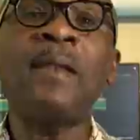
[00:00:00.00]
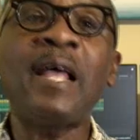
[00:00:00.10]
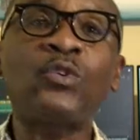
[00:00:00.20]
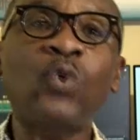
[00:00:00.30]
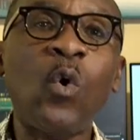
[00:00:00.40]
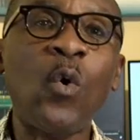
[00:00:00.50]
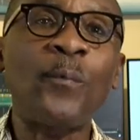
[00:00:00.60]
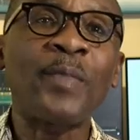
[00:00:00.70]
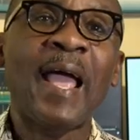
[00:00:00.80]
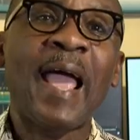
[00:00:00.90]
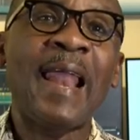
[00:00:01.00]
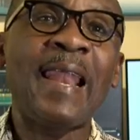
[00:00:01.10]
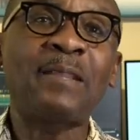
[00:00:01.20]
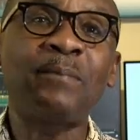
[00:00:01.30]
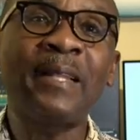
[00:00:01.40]
Let's go and
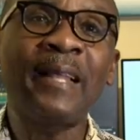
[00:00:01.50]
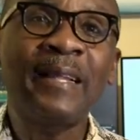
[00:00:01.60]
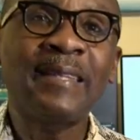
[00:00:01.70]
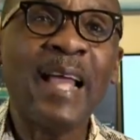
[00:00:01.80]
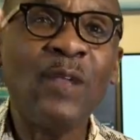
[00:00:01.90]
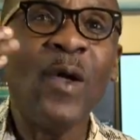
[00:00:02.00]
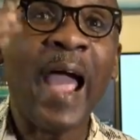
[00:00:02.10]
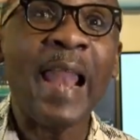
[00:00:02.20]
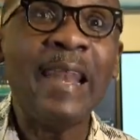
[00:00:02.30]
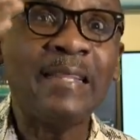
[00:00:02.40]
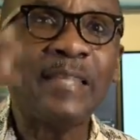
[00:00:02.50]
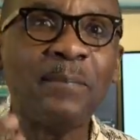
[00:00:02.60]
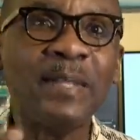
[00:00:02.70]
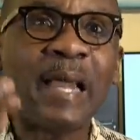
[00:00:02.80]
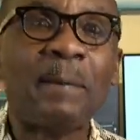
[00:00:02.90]
let me tell you a little
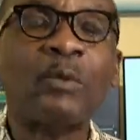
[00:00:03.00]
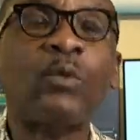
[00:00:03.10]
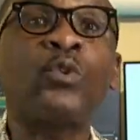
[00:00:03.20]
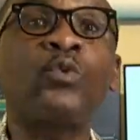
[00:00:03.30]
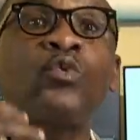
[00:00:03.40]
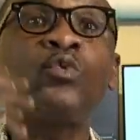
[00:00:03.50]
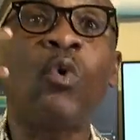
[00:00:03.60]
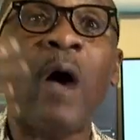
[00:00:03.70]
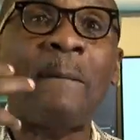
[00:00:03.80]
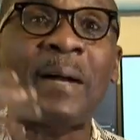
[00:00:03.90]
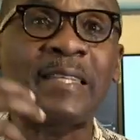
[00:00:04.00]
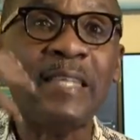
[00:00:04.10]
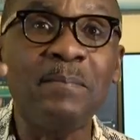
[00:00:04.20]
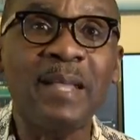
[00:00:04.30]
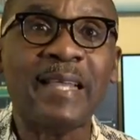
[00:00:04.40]
bit about what you should know about
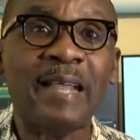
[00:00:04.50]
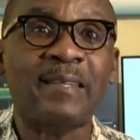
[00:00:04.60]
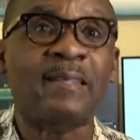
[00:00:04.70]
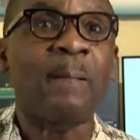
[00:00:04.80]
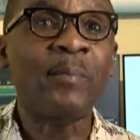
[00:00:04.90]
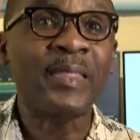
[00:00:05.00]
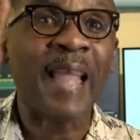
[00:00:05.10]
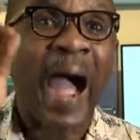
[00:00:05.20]
image sizes, the